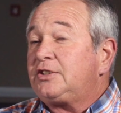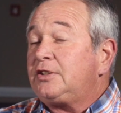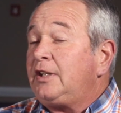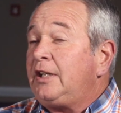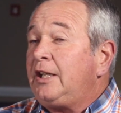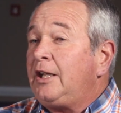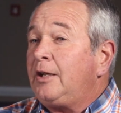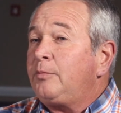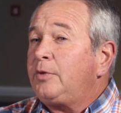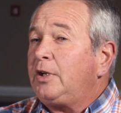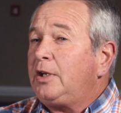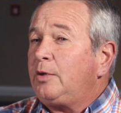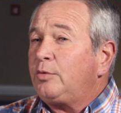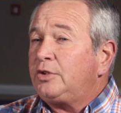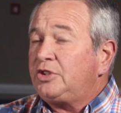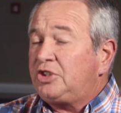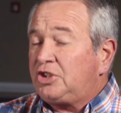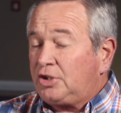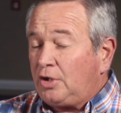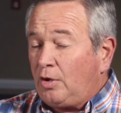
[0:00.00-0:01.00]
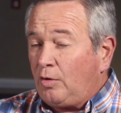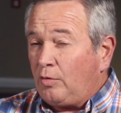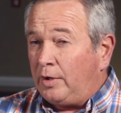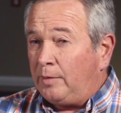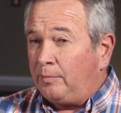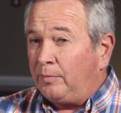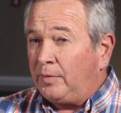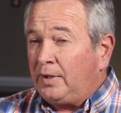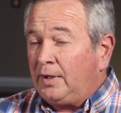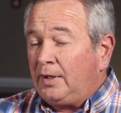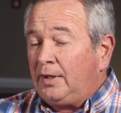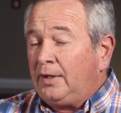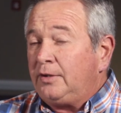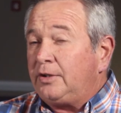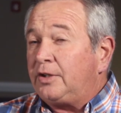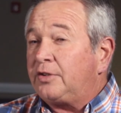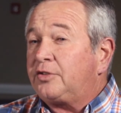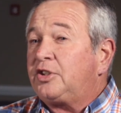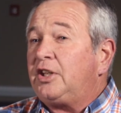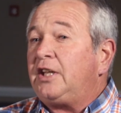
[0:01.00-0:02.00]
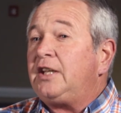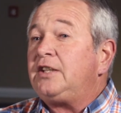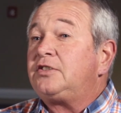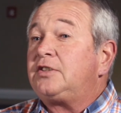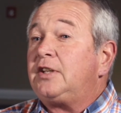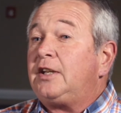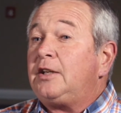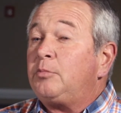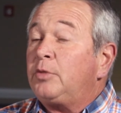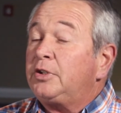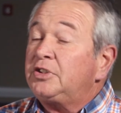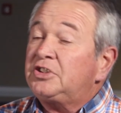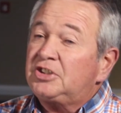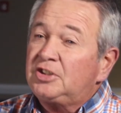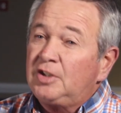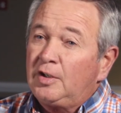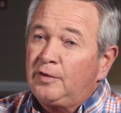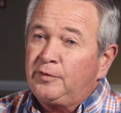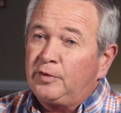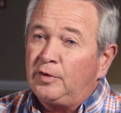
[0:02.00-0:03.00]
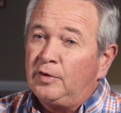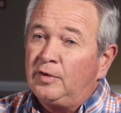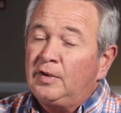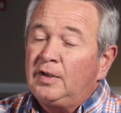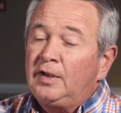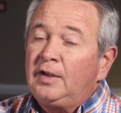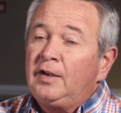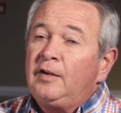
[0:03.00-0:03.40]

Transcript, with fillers: to him that he would show him the things that he must suffer